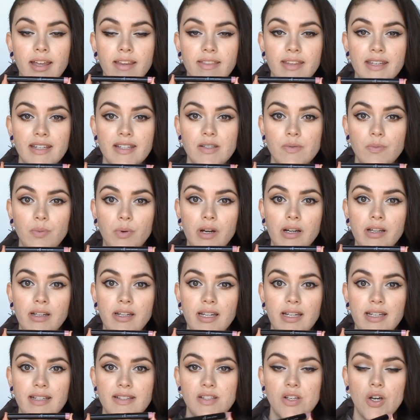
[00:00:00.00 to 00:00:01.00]
This one
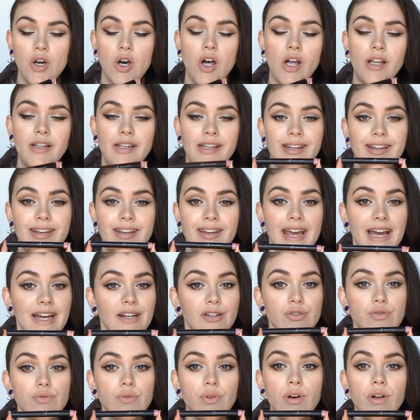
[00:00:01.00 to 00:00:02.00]
is called
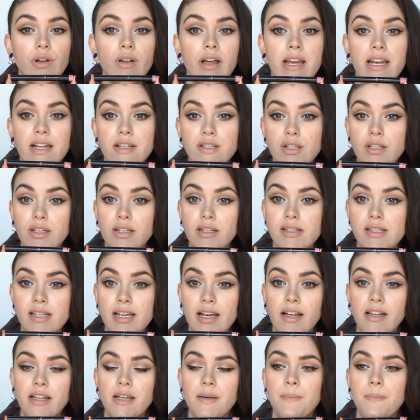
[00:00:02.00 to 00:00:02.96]
Natural, and as you can tell,